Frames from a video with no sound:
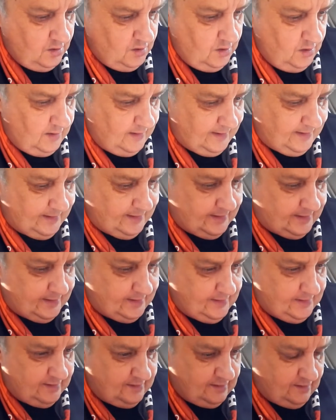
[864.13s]
Got
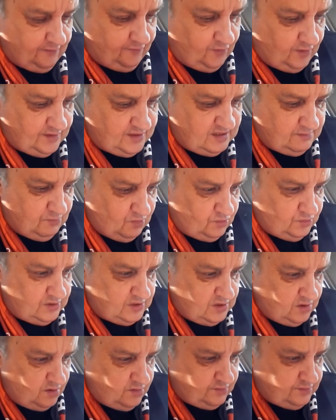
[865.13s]
to find some more
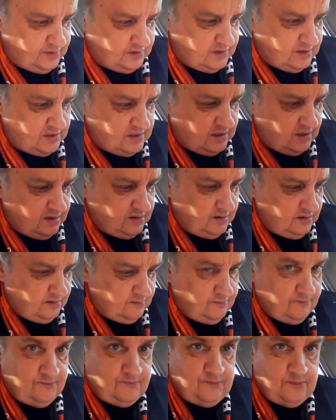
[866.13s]
songs to sing.
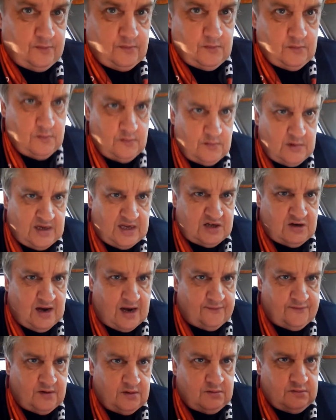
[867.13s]
Catch you
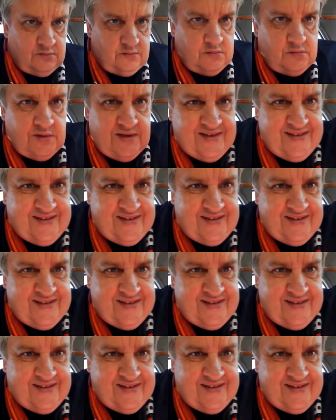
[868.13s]
after. I